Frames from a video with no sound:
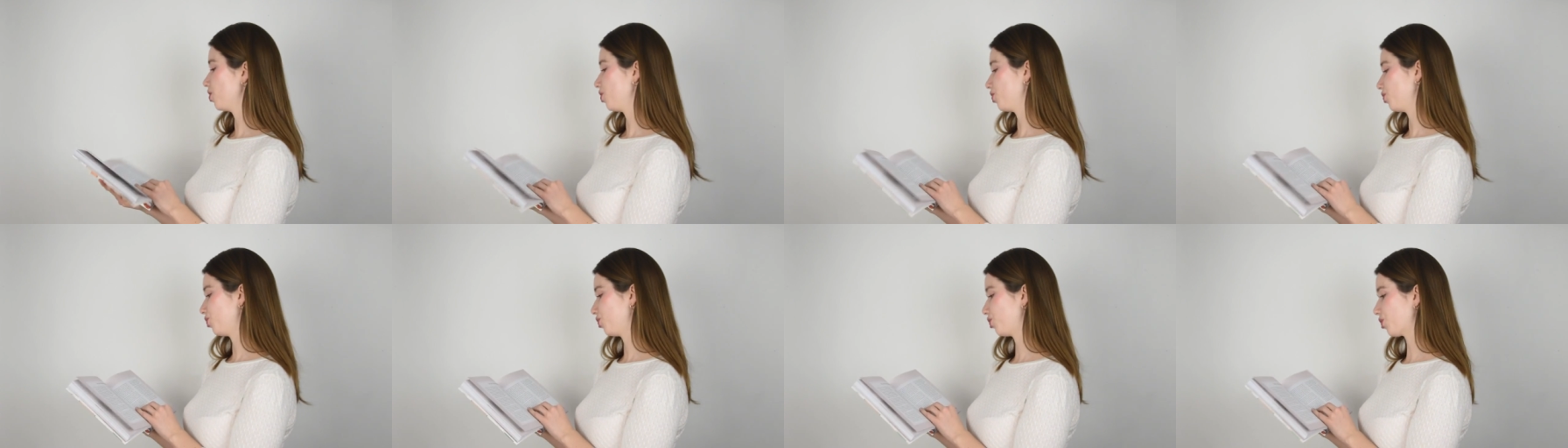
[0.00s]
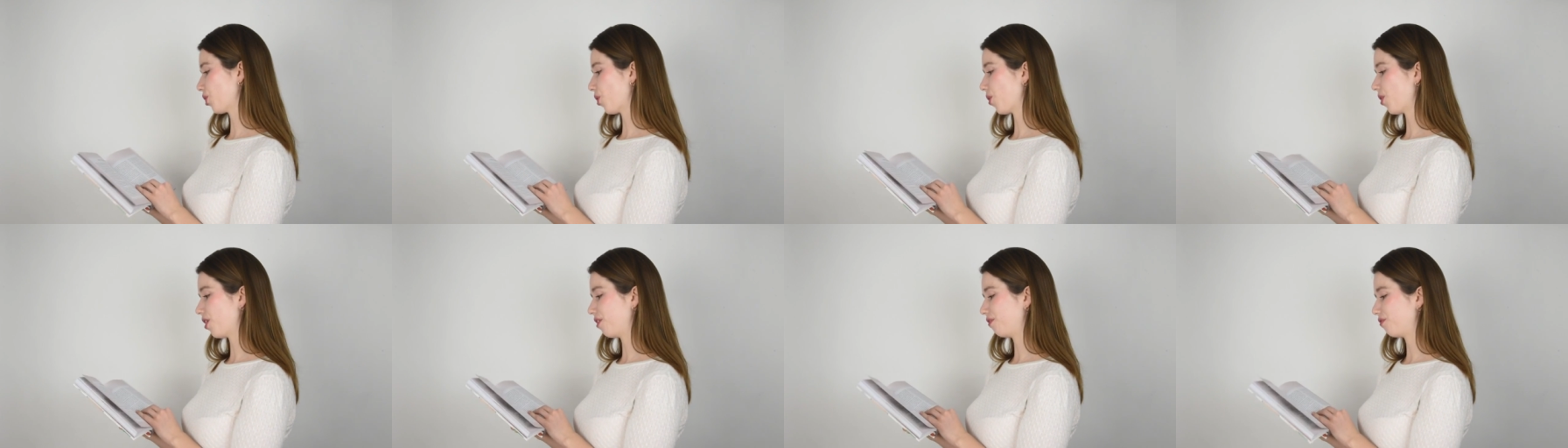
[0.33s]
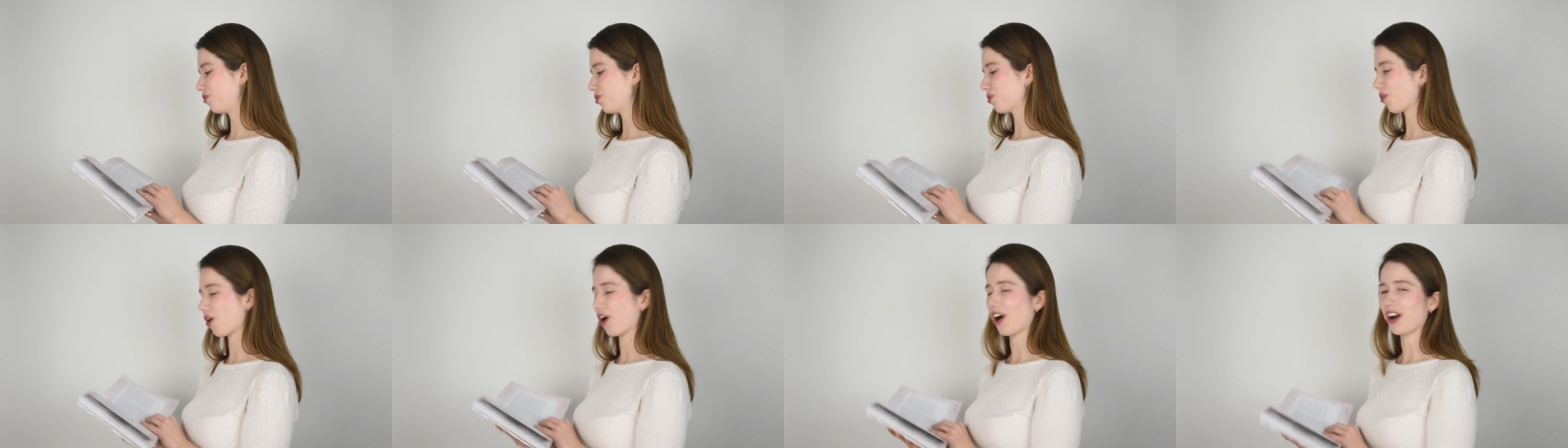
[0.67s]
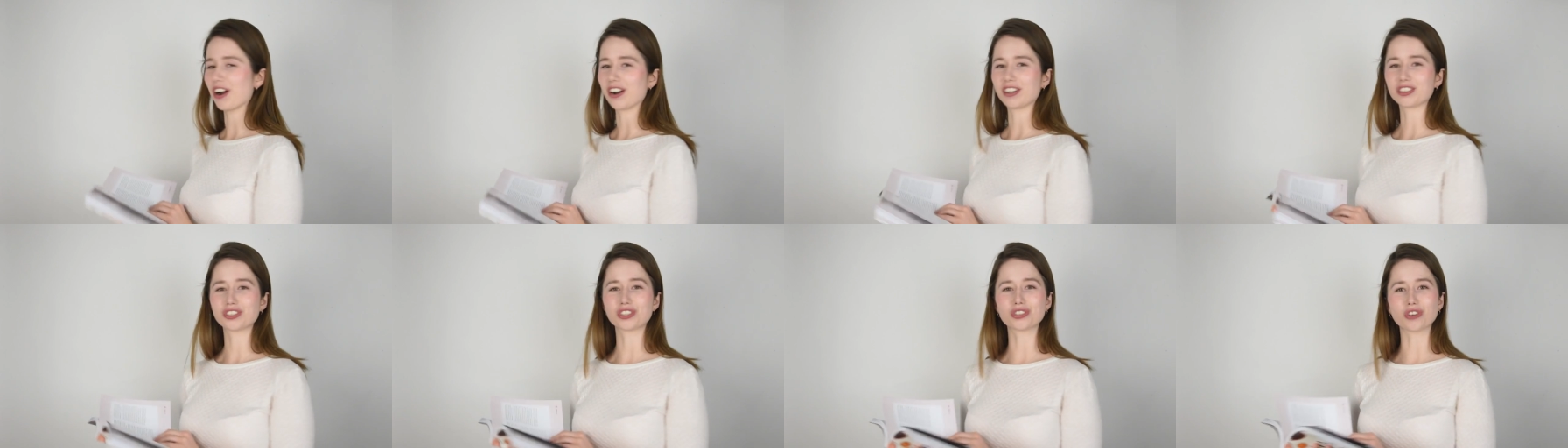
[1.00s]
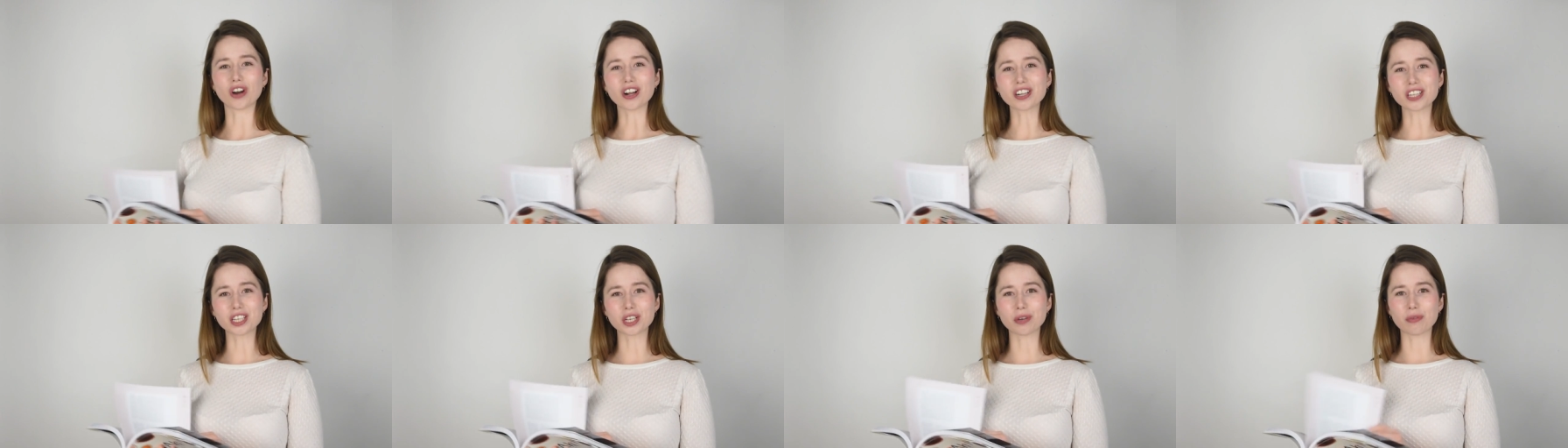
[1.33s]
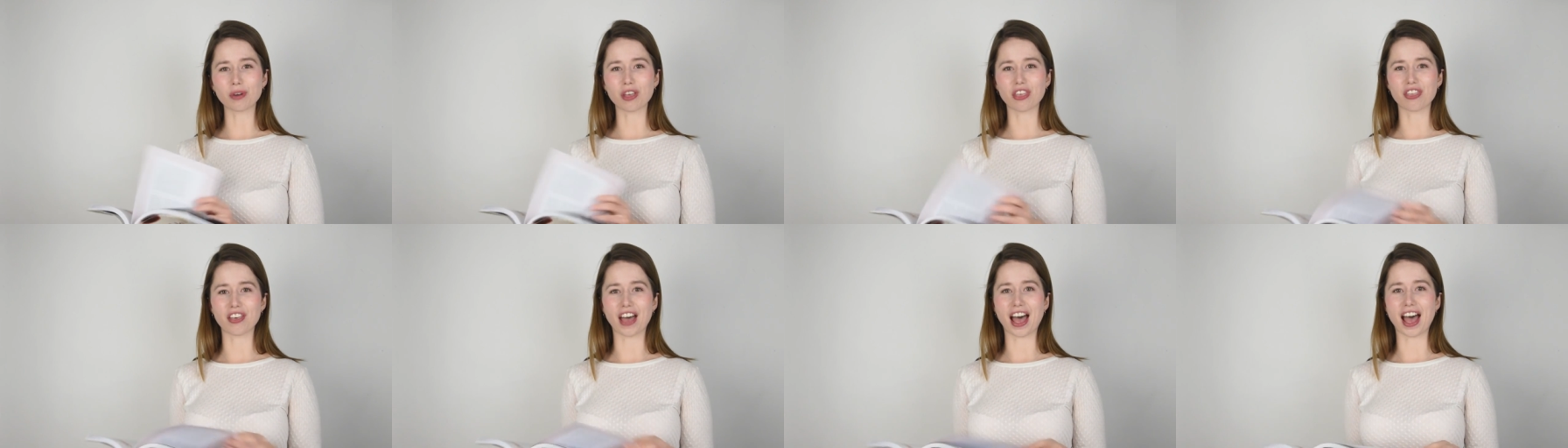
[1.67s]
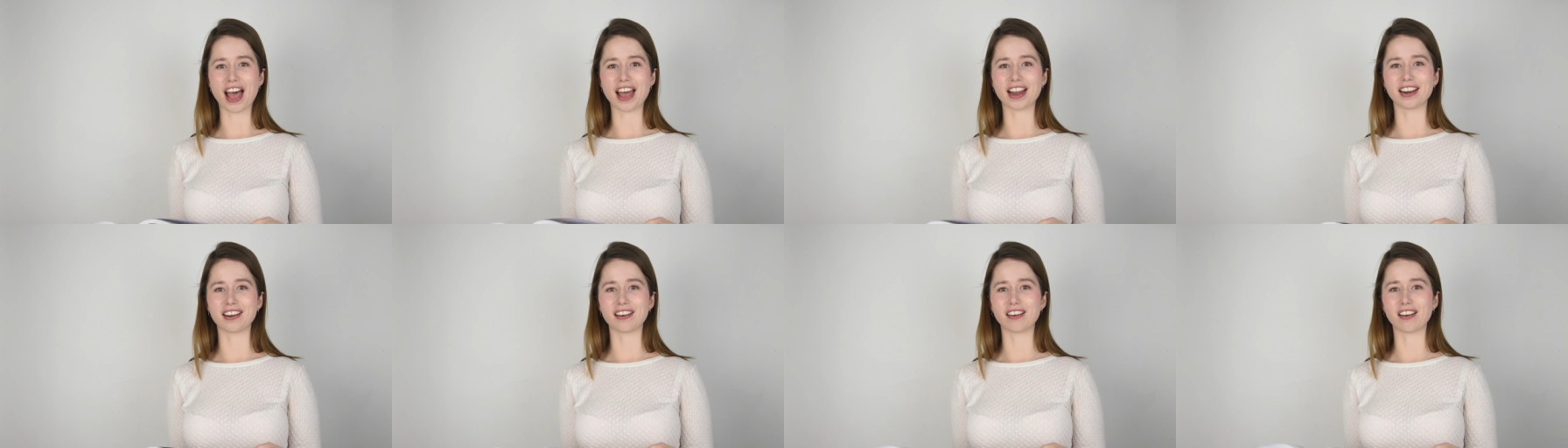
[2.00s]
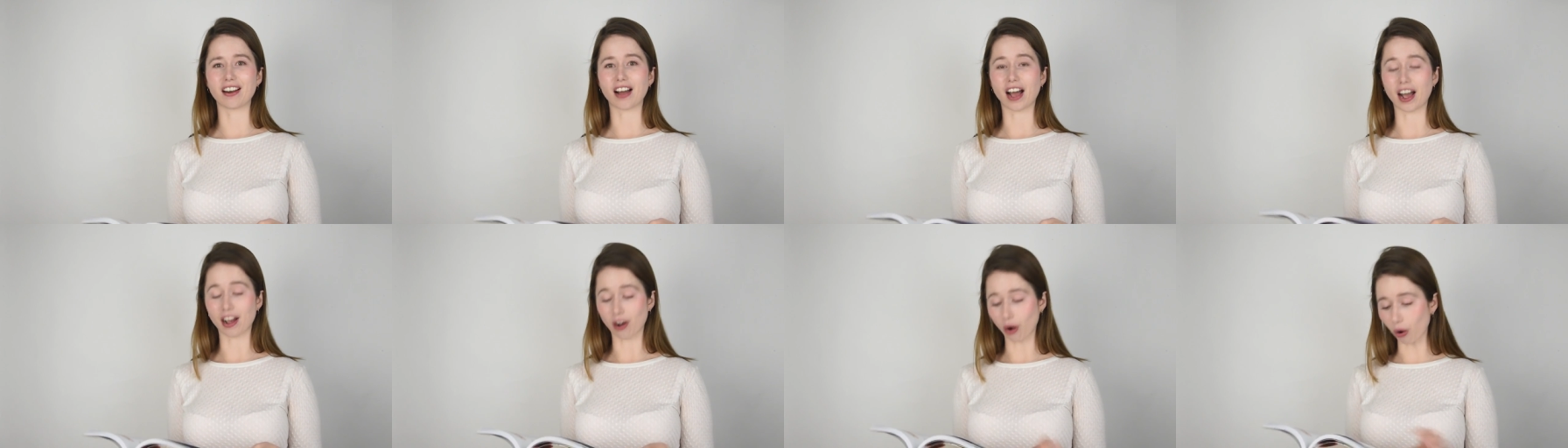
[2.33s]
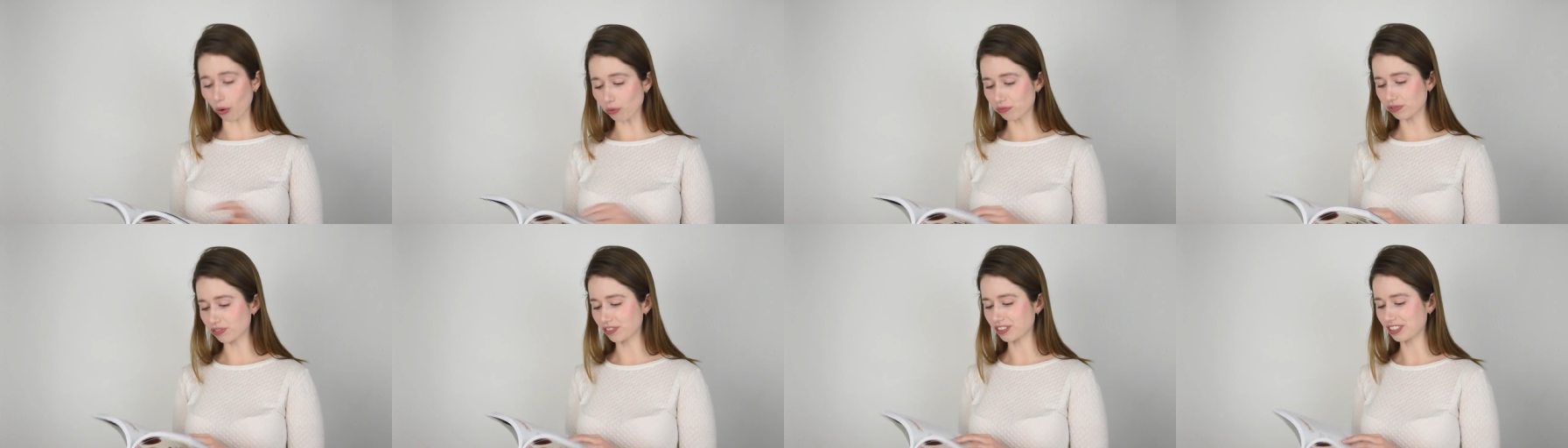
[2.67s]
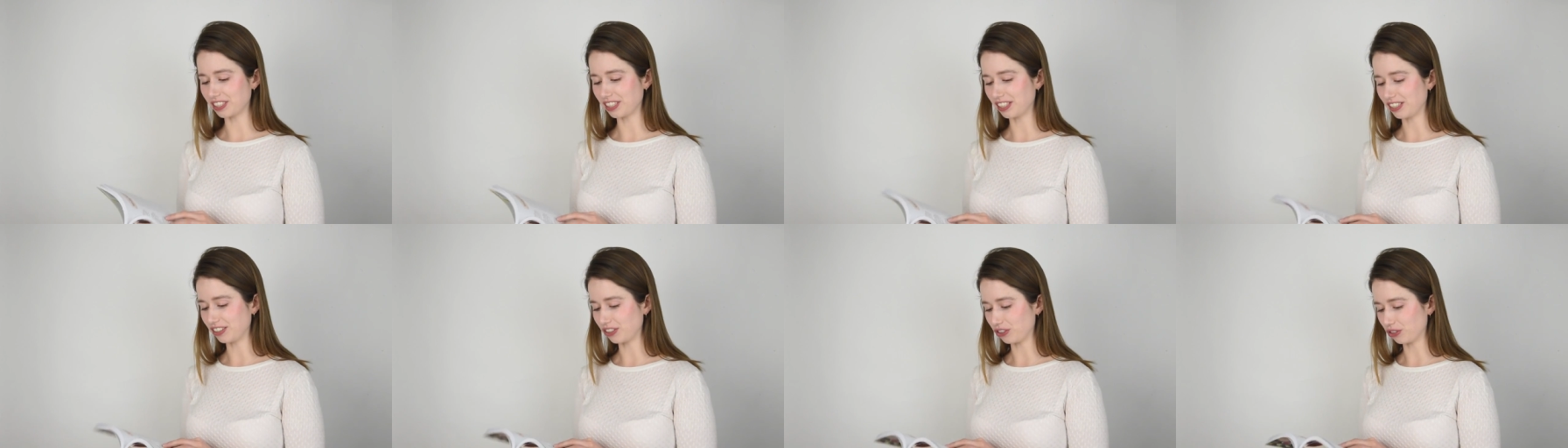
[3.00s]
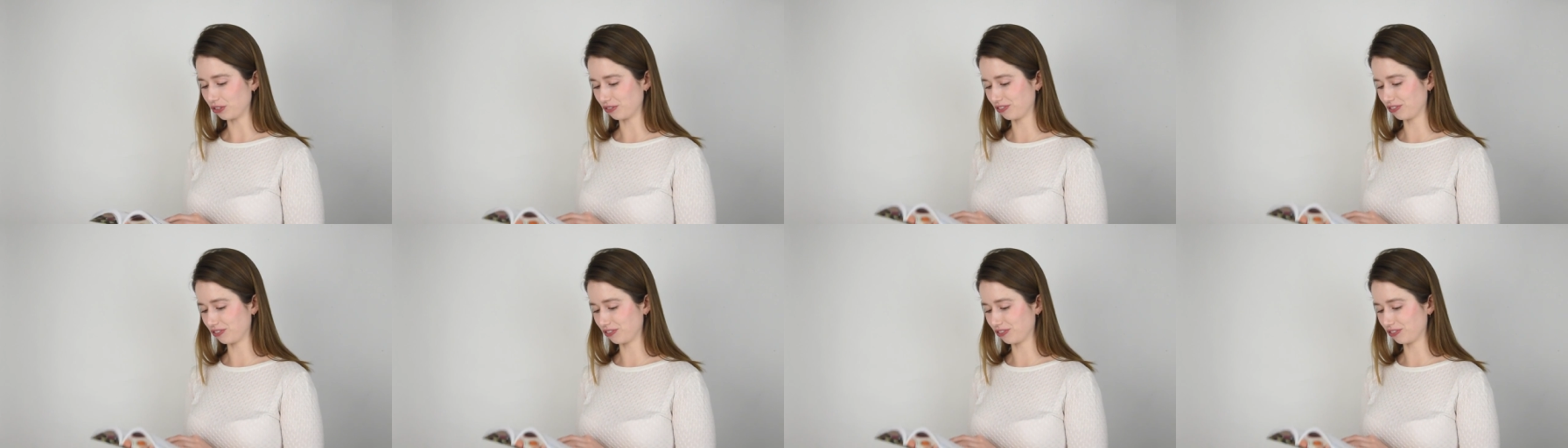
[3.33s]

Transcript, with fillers: So if you are struggling with that, hopefully you,